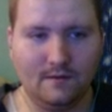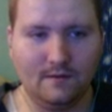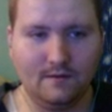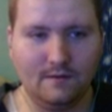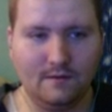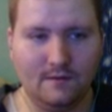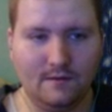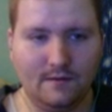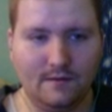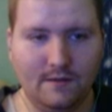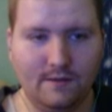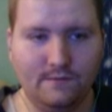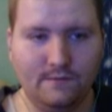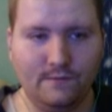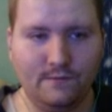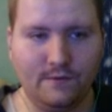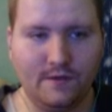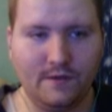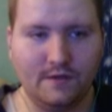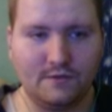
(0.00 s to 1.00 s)
And then
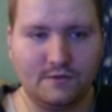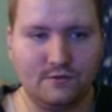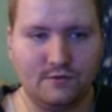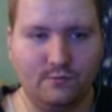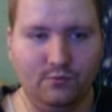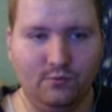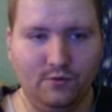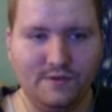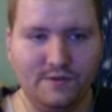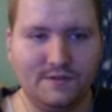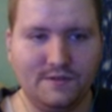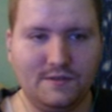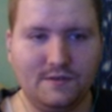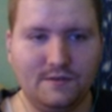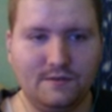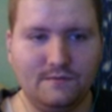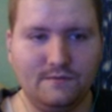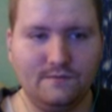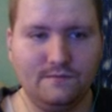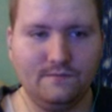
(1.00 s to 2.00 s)
for the extra
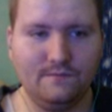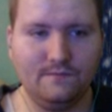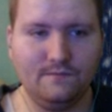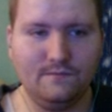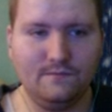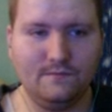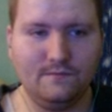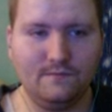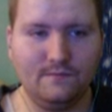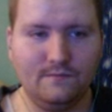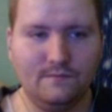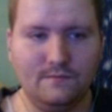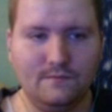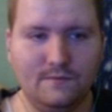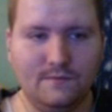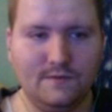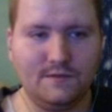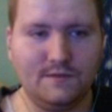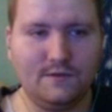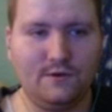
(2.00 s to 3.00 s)
point,
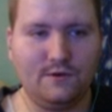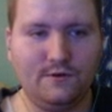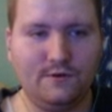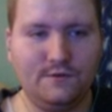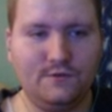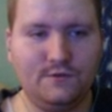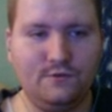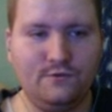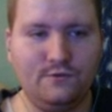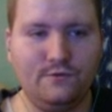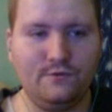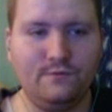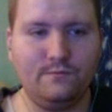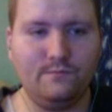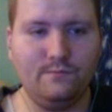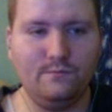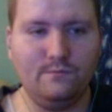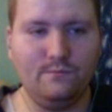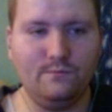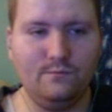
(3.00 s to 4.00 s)
this cursor
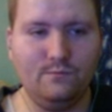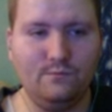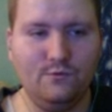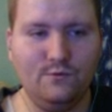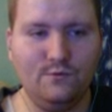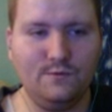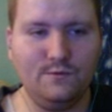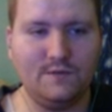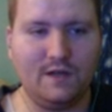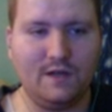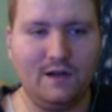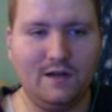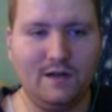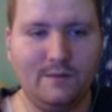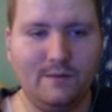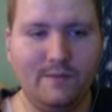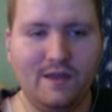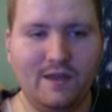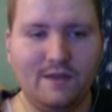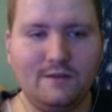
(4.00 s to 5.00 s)
moves
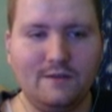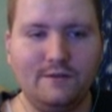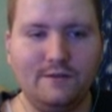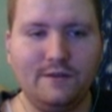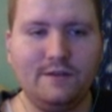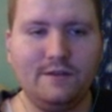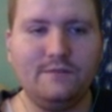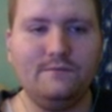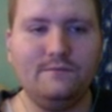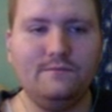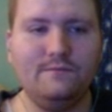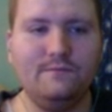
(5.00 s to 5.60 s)
automatically,